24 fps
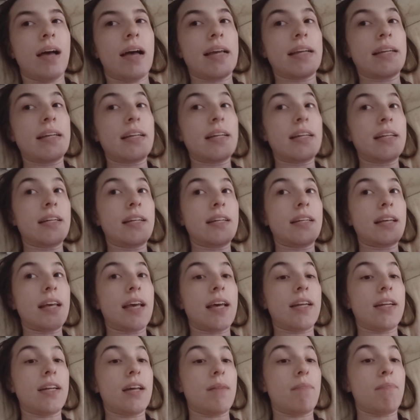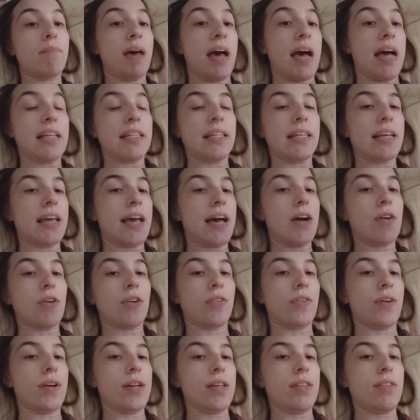I didn't end up passing
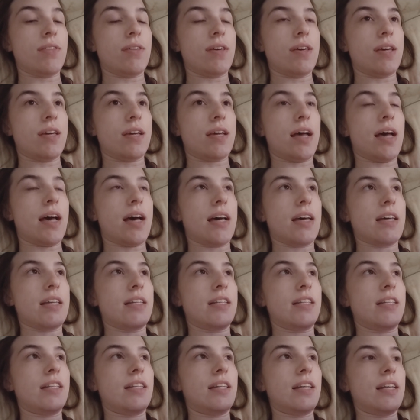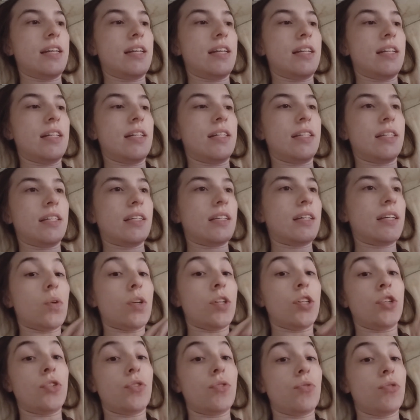out or anything, I didn't go
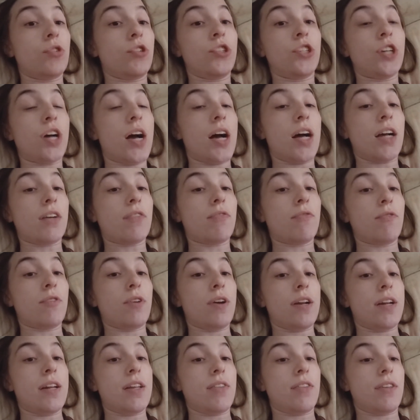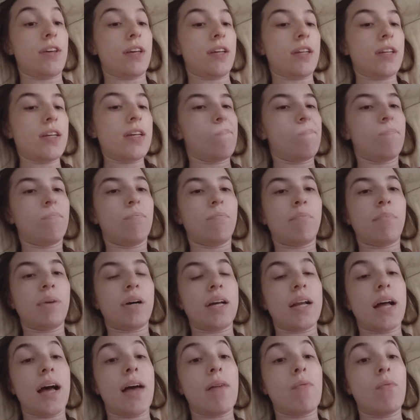into shock for anything,
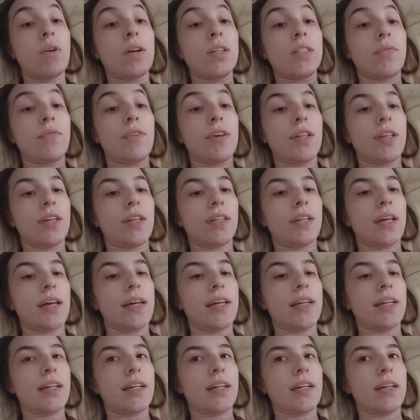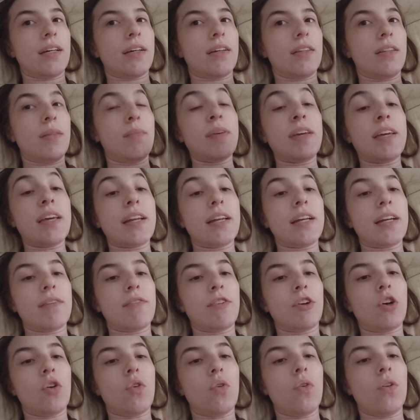but I was feeling like uh, the beginning of
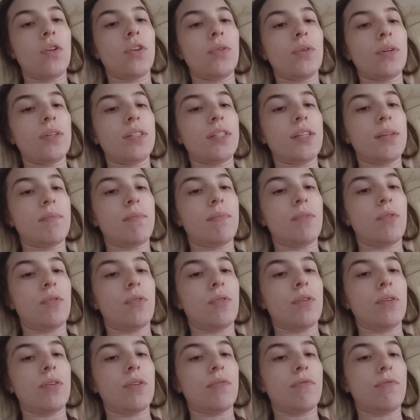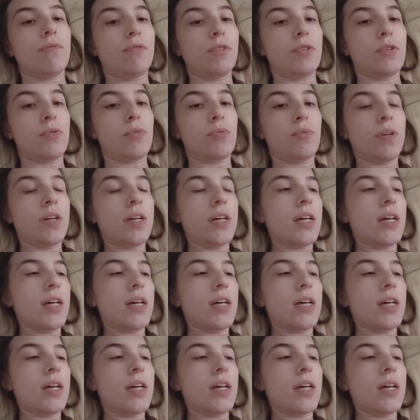a cold or a sim- or flu.